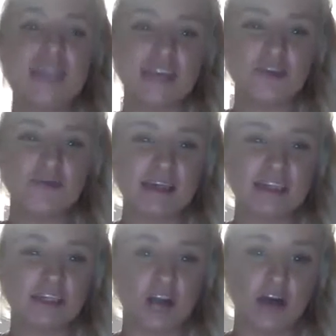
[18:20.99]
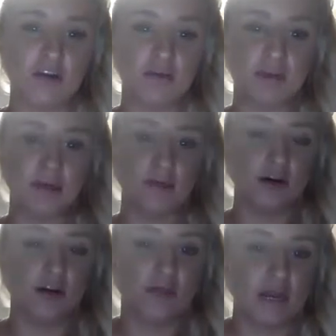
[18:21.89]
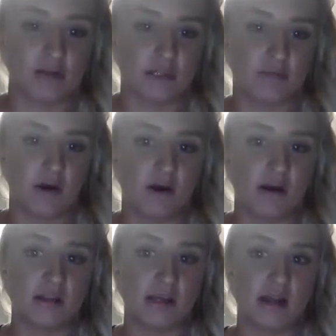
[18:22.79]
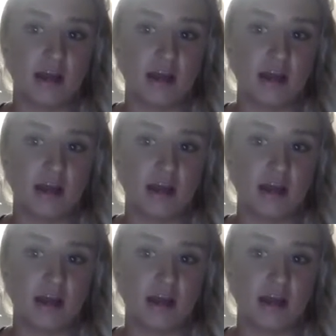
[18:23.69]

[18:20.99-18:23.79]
say you message 100 people and nobody responds.